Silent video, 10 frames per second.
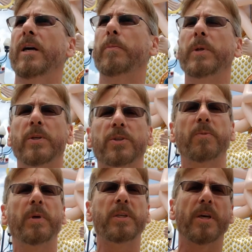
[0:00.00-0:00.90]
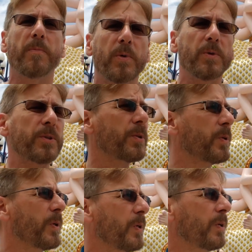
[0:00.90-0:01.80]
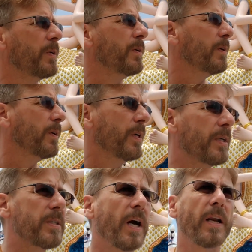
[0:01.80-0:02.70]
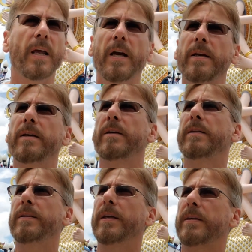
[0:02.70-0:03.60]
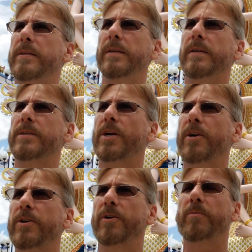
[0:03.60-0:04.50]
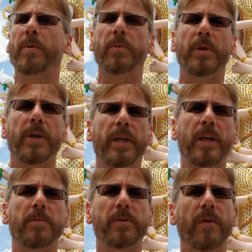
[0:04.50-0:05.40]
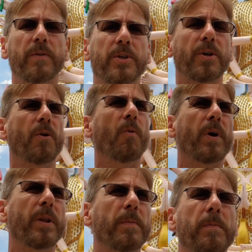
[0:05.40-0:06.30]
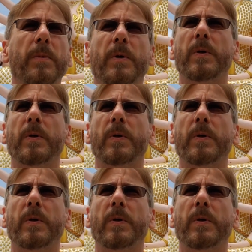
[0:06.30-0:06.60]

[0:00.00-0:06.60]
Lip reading: I've been to so many temples in Thailand that it's hard to remember the names of every single one of them.